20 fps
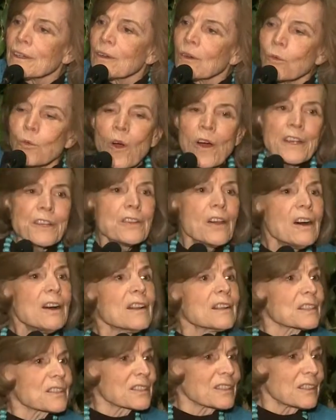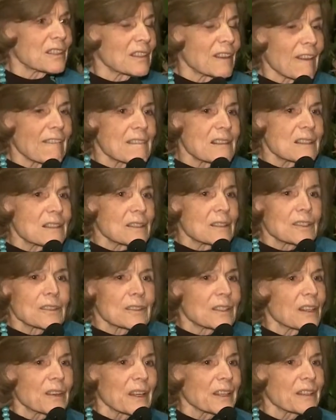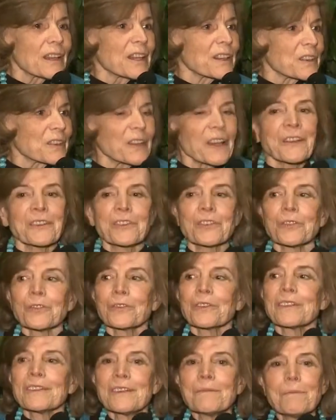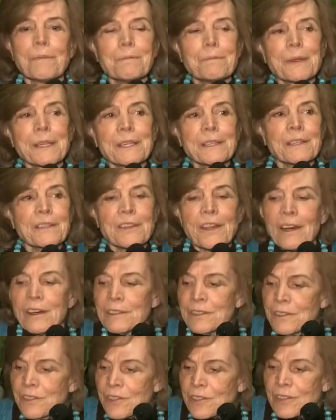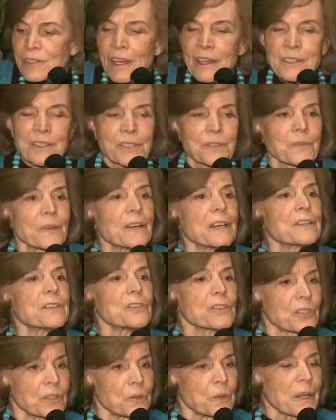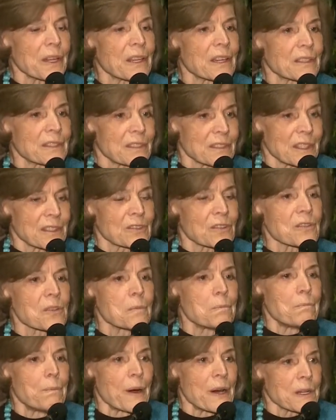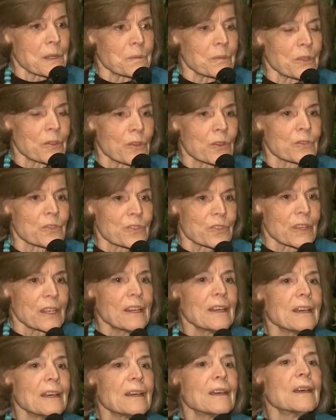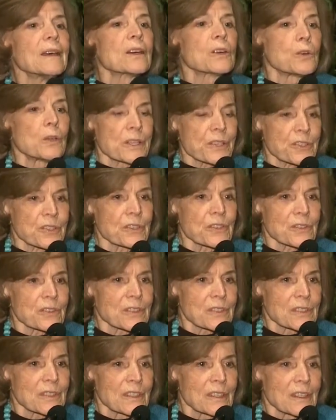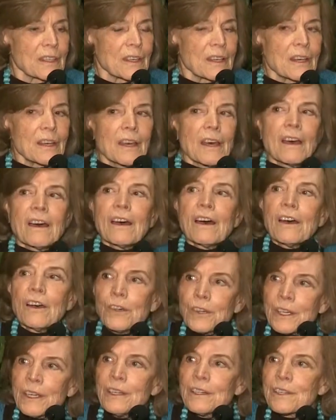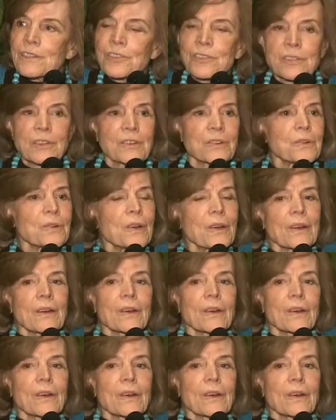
Why not? And to be unsatisfied until we get to the bottom of those questions. Okay, so